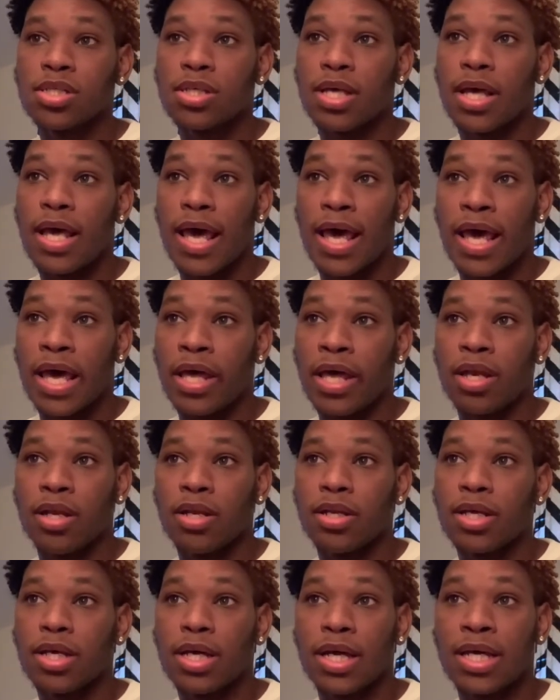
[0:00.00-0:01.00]
And
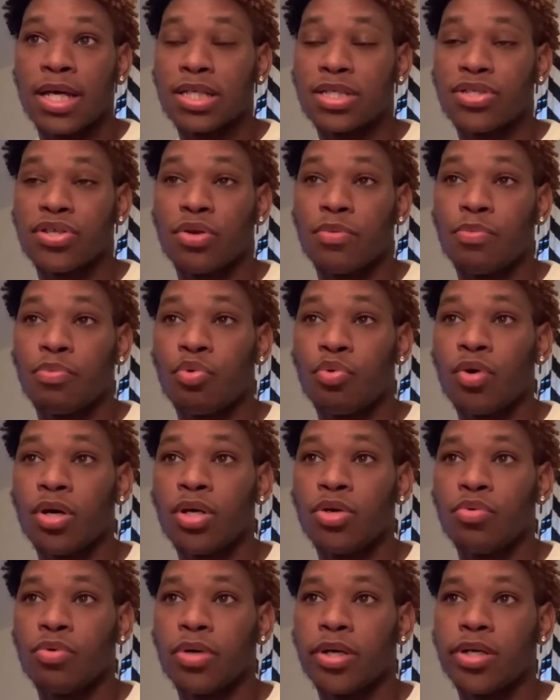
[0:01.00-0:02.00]
it gets to the point
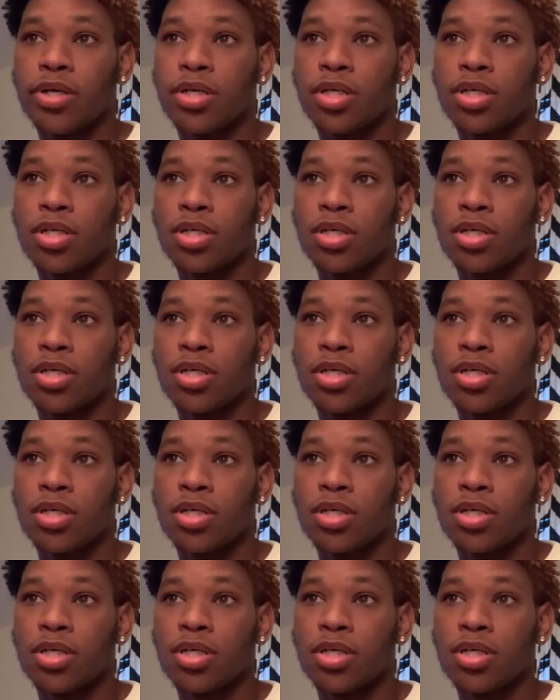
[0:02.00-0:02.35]
where